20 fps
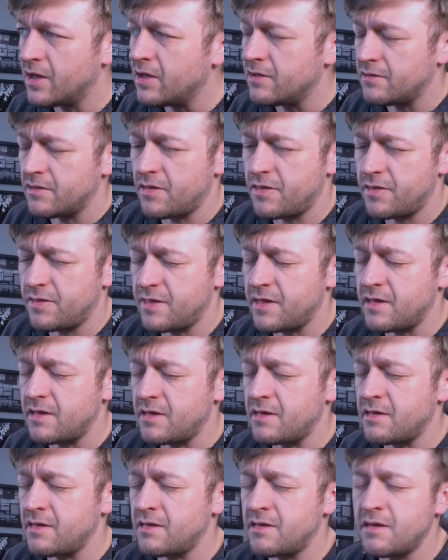the
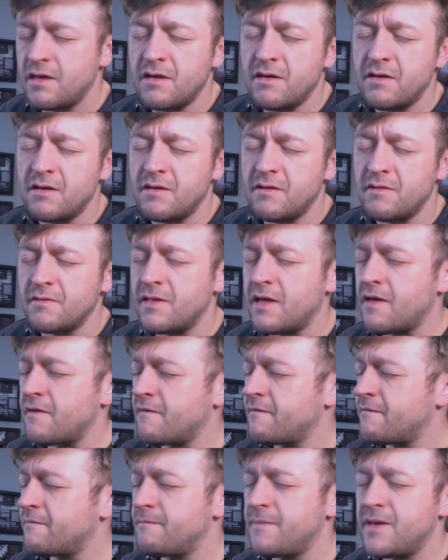thing you
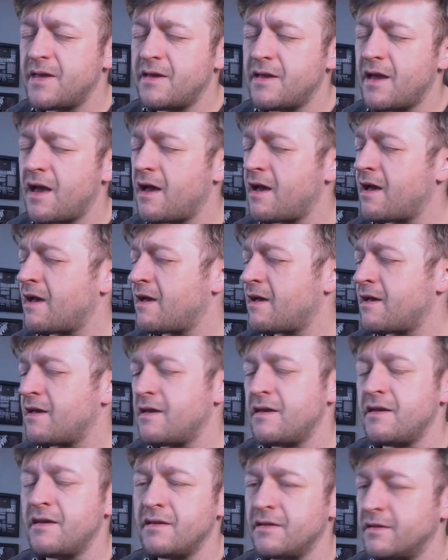left
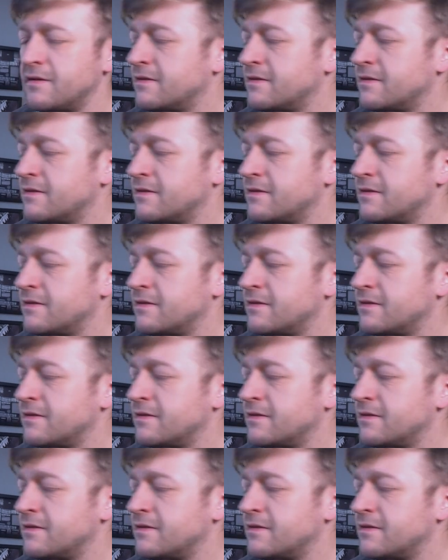behind.